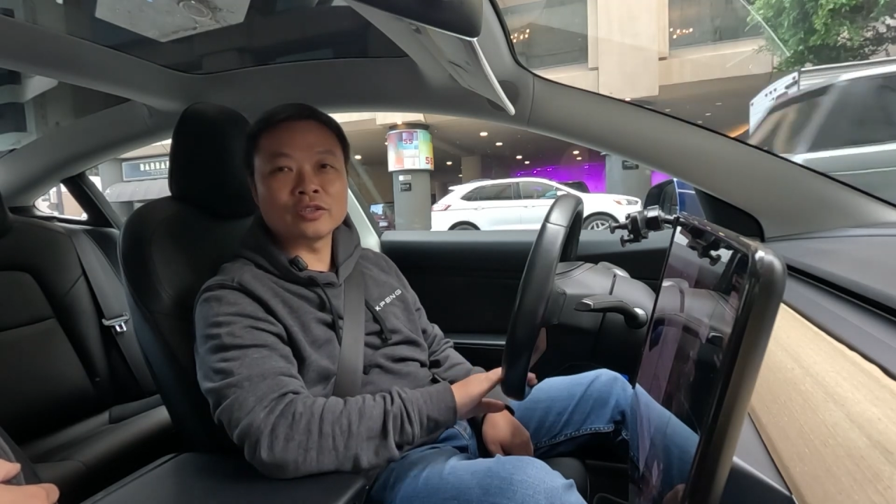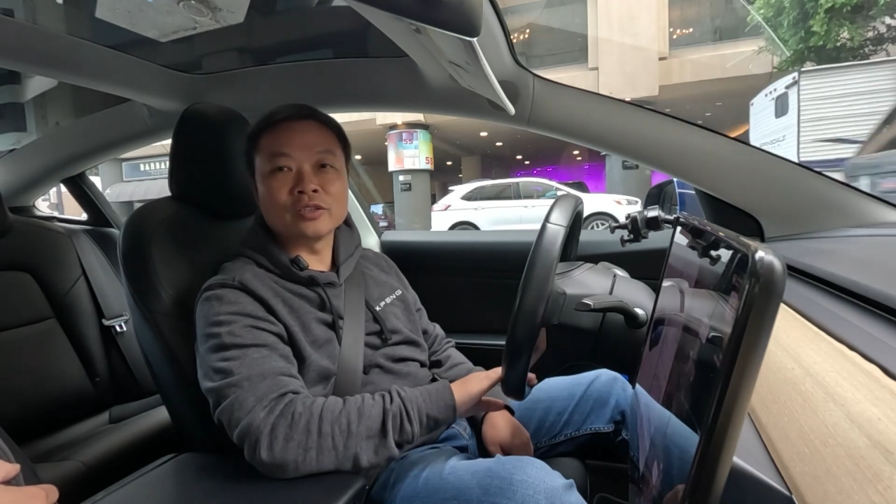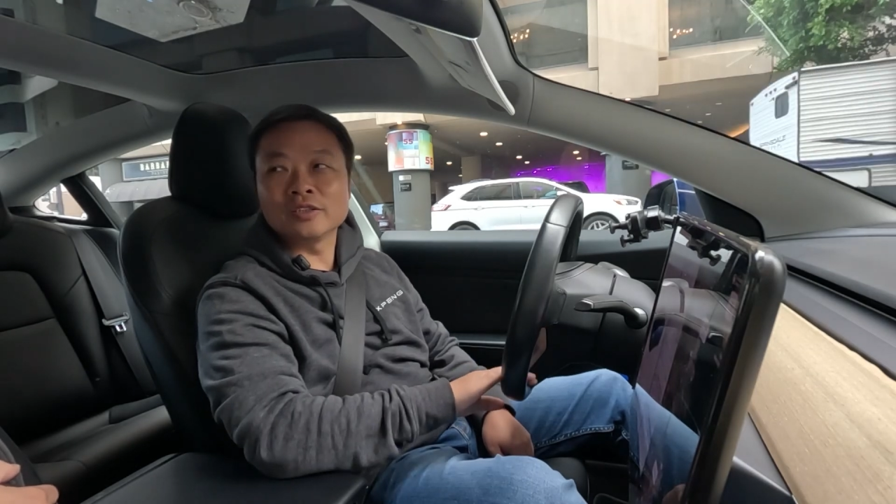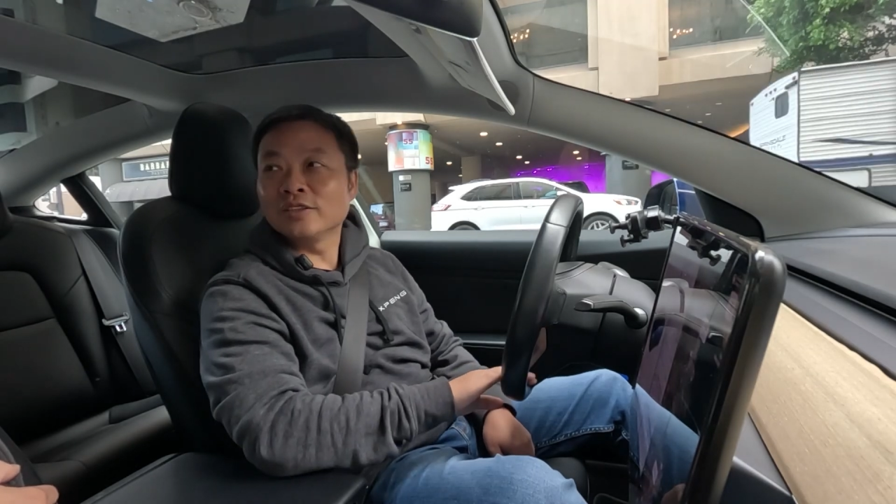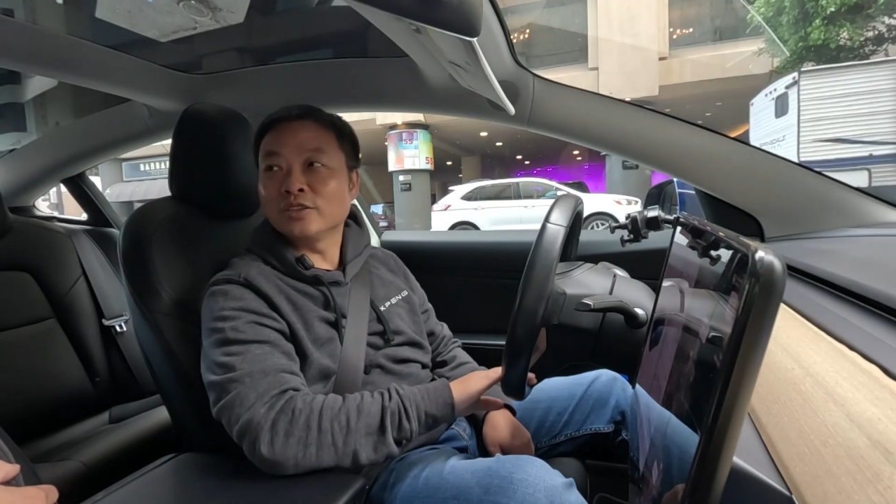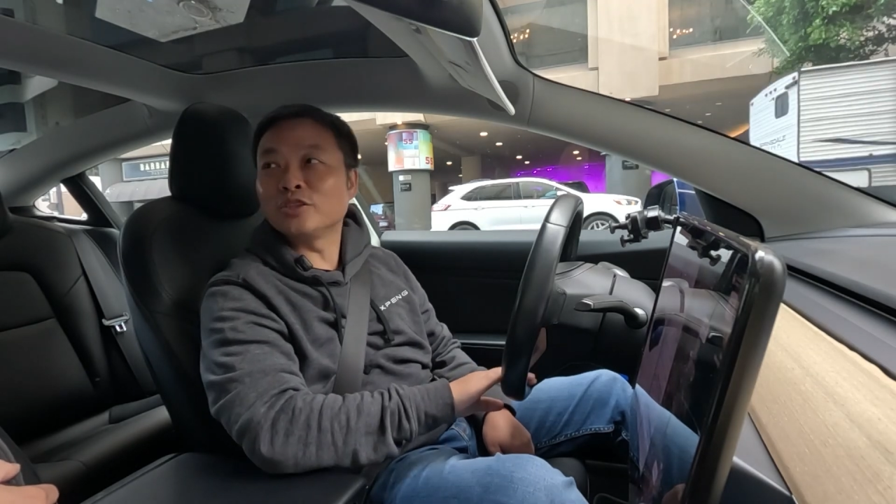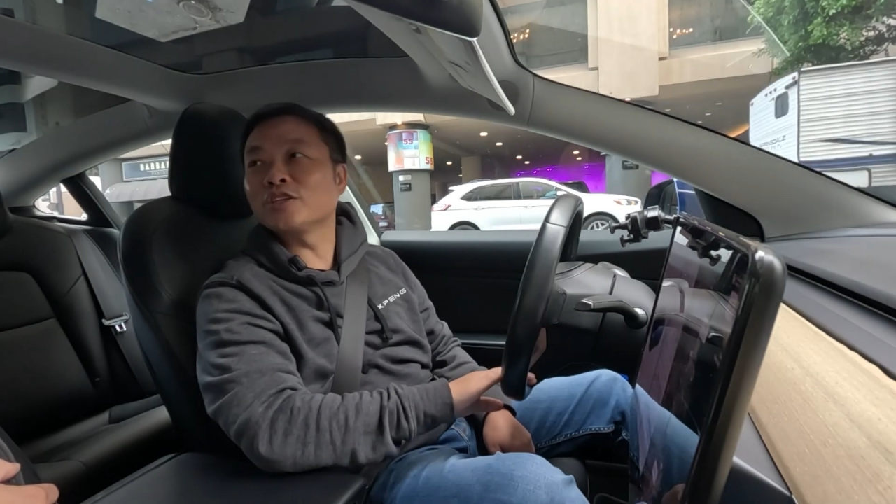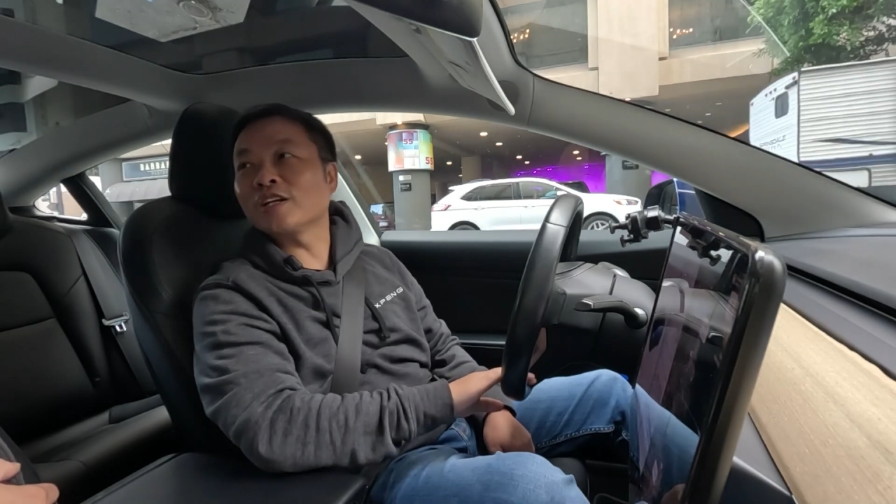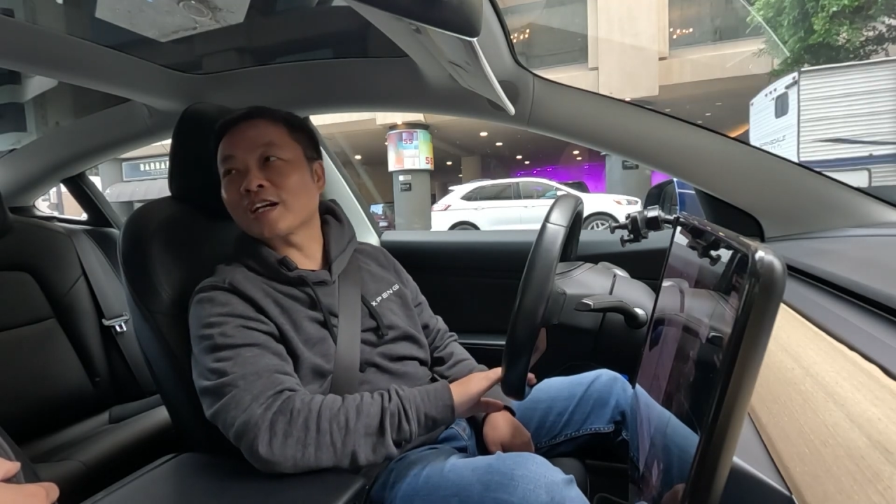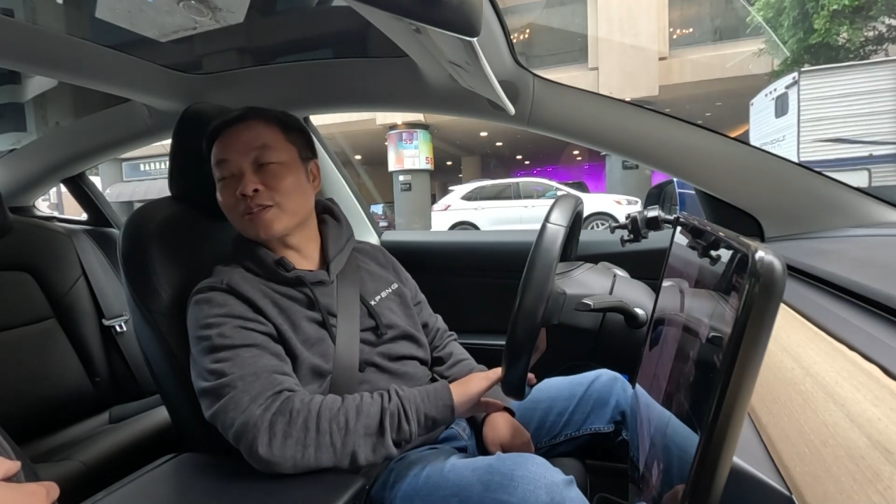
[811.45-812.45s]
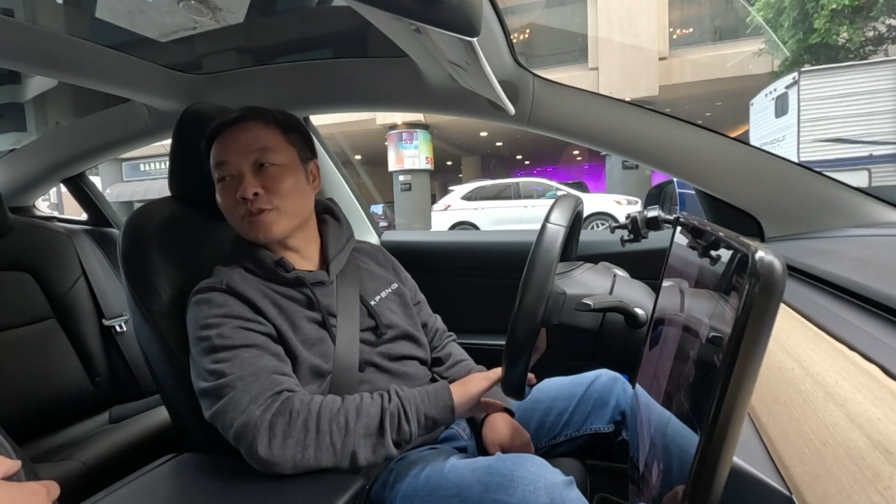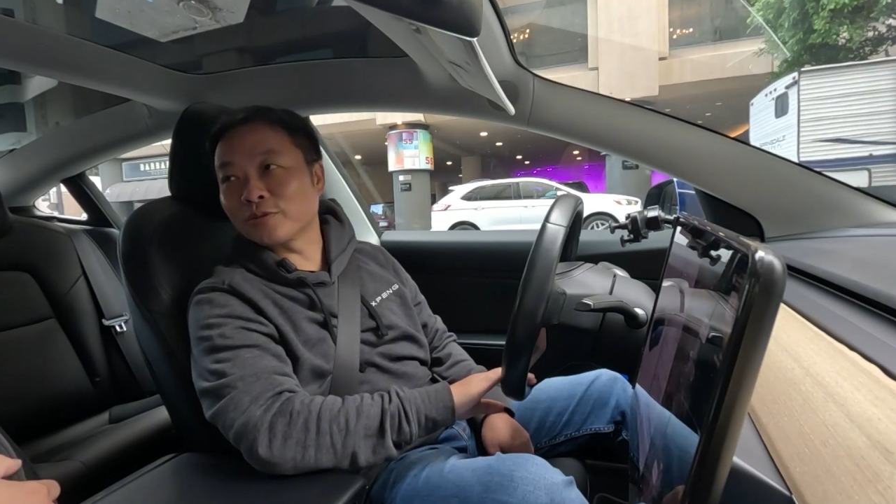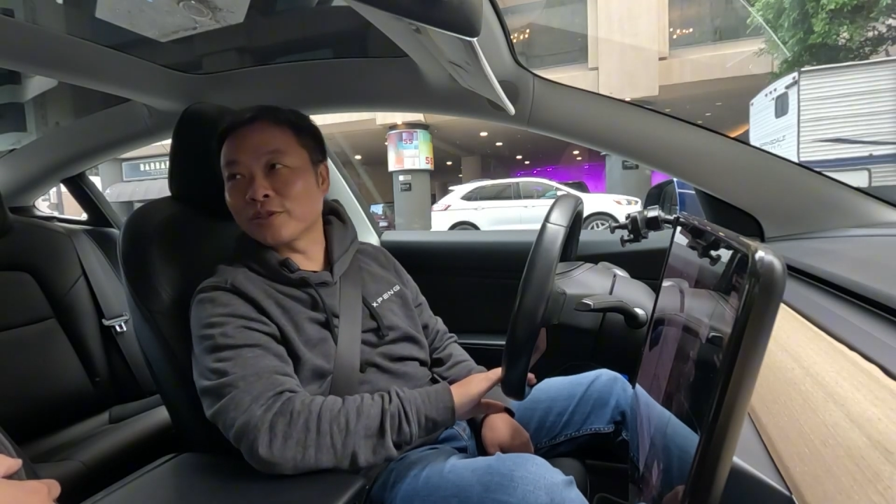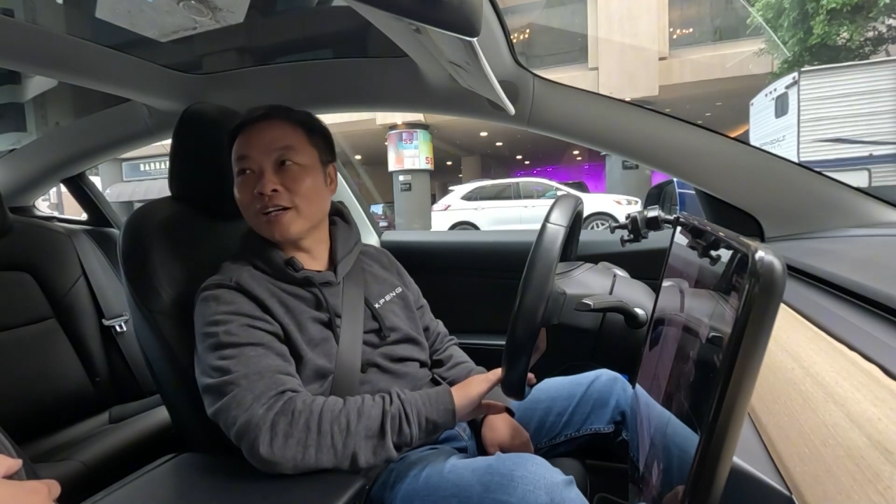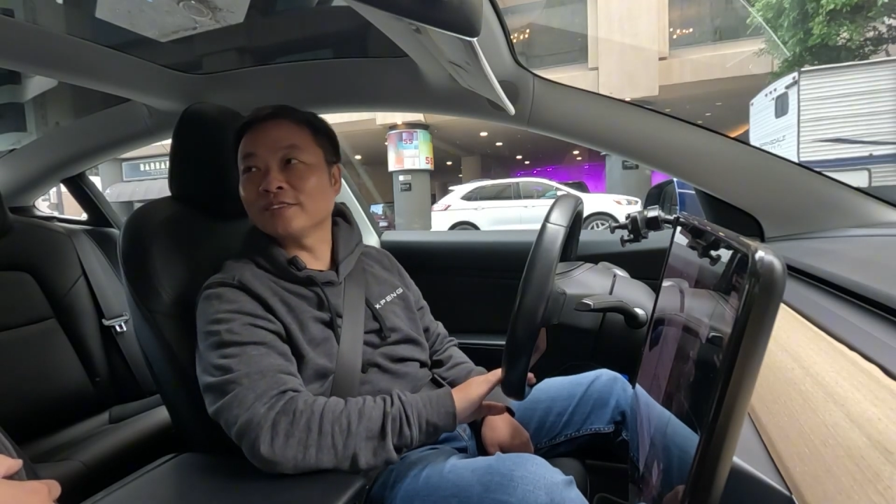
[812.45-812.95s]
Joe, how do you
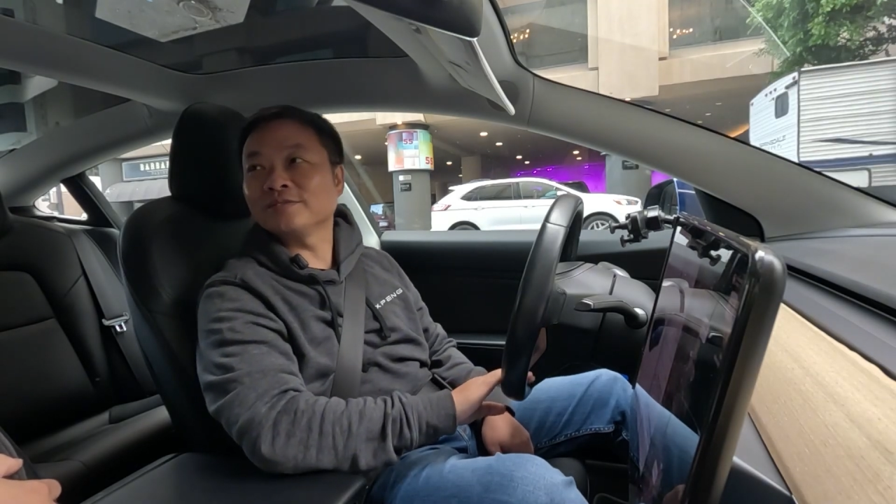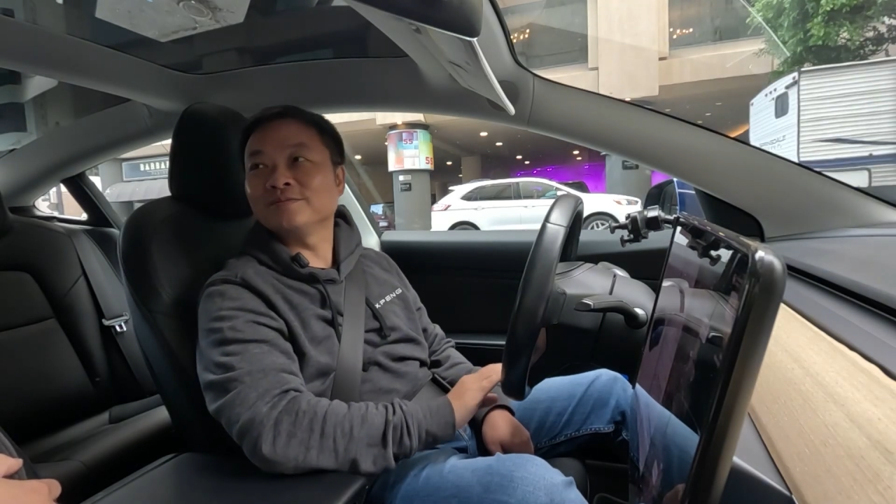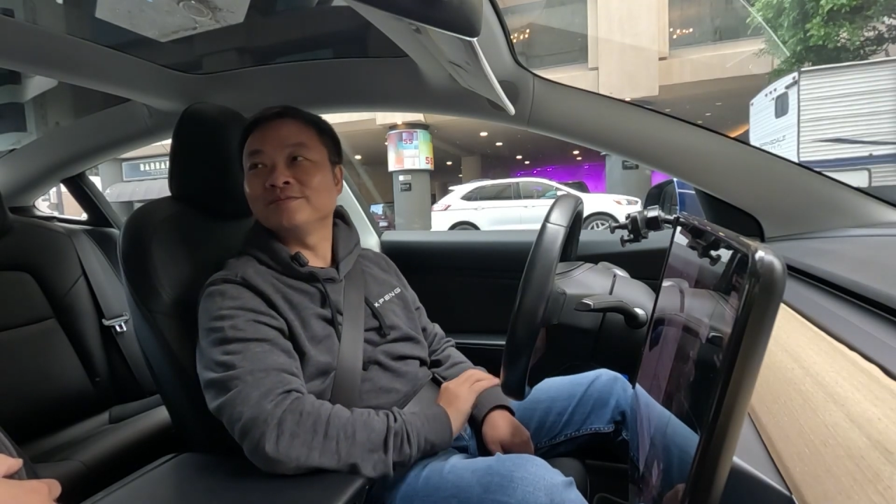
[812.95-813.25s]
feel today?